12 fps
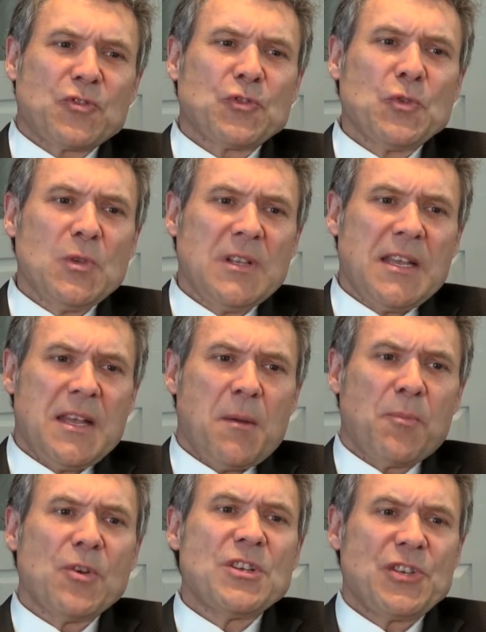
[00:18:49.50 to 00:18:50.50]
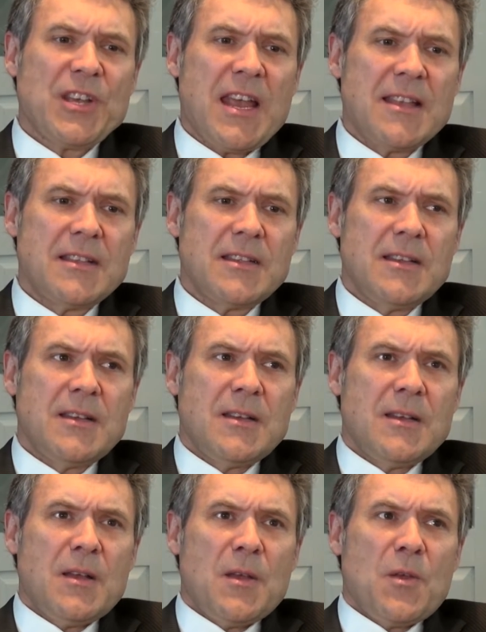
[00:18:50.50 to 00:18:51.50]
truly appreciate
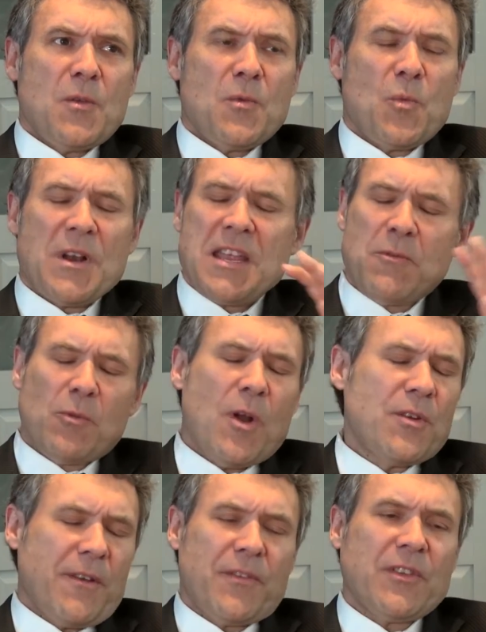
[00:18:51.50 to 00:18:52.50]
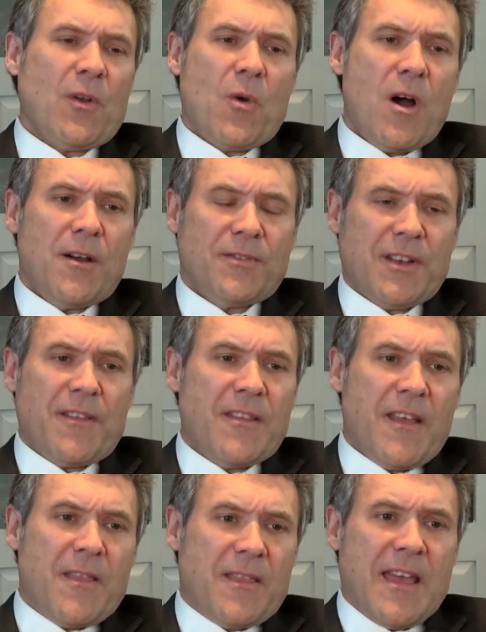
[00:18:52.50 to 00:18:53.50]
what he wrote of so often,
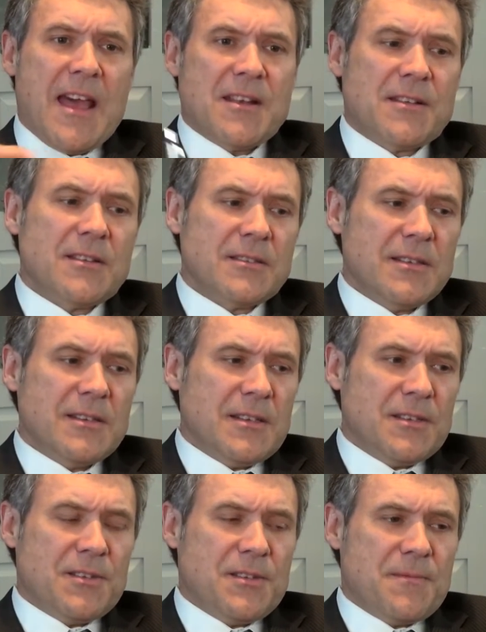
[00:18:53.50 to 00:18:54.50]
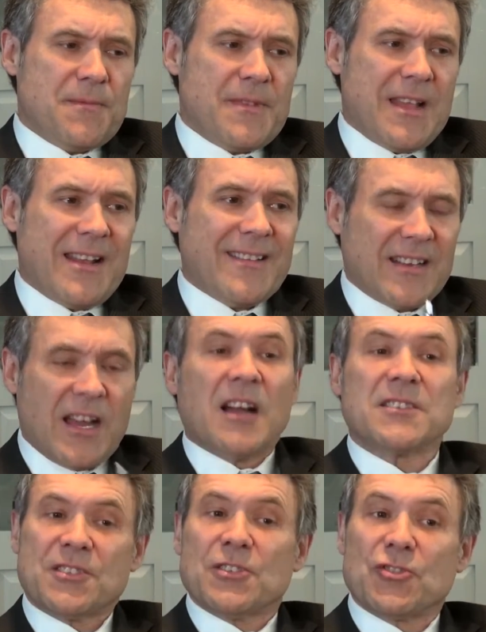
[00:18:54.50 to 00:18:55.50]
that it's a
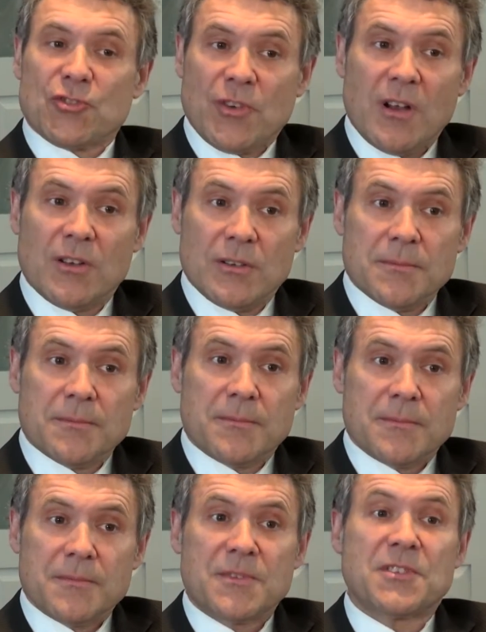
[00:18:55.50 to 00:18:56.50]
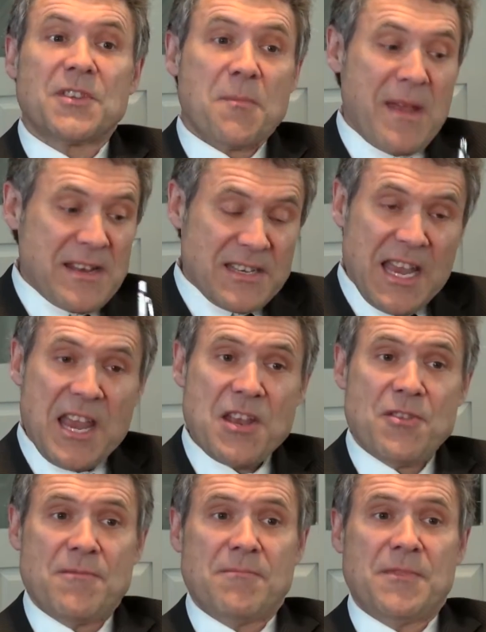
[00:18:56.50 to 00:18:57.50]
constant struggle to
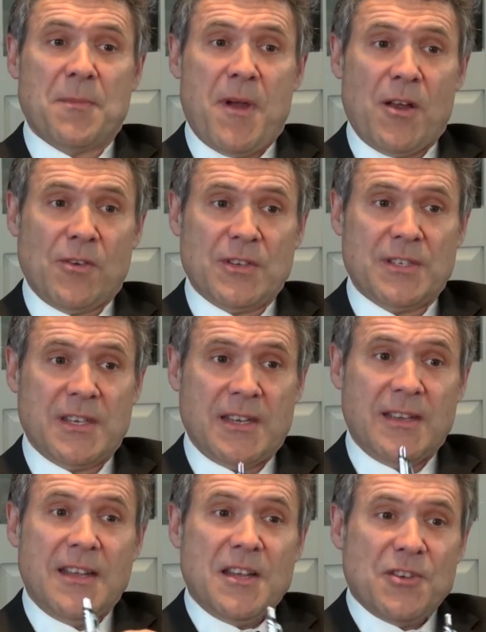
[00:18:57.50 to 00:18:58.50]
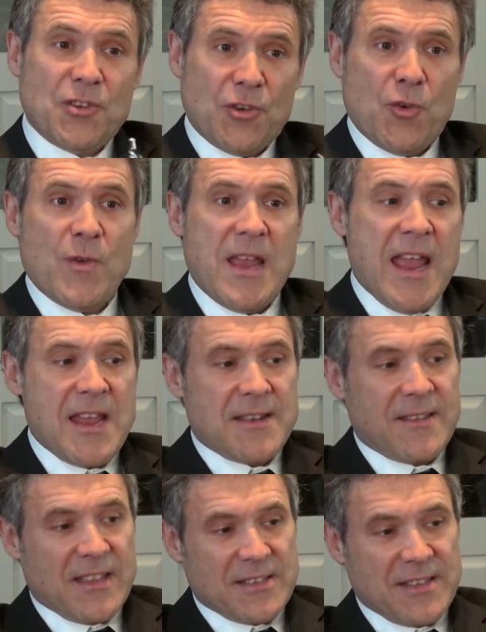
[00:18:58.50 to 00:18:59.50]
maintain democracy, to
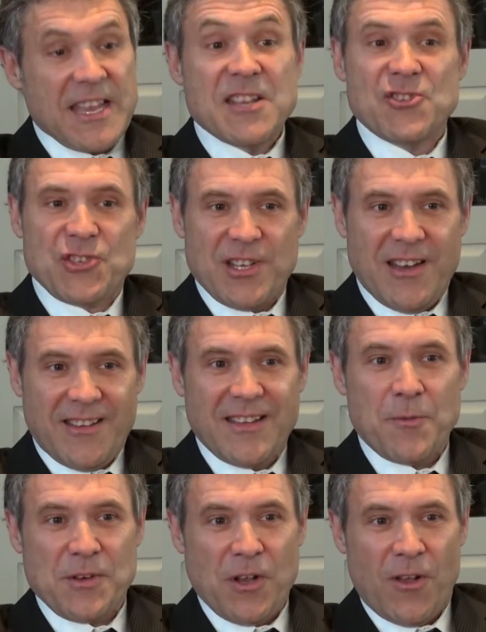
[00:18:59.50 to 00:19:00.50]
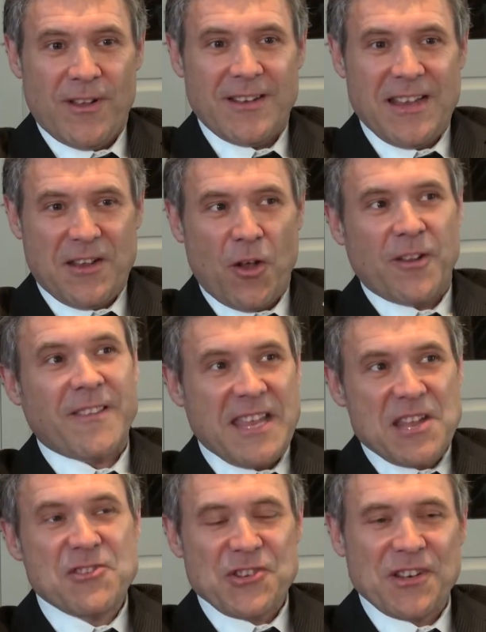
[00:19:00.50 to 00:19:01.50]
create this engine, as he would call it. He called it the
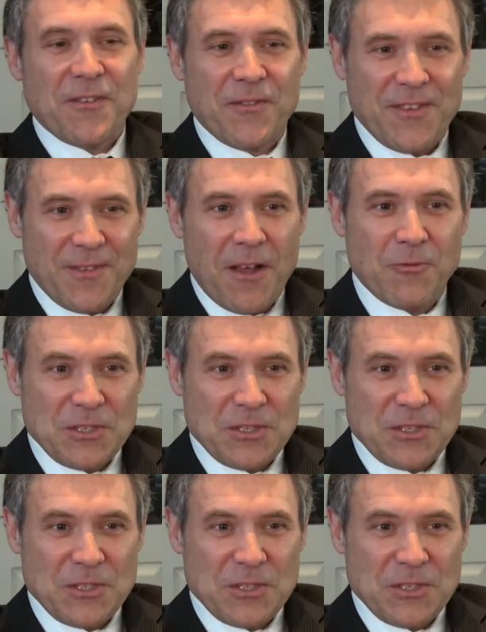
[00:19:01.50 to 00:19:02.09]
engine of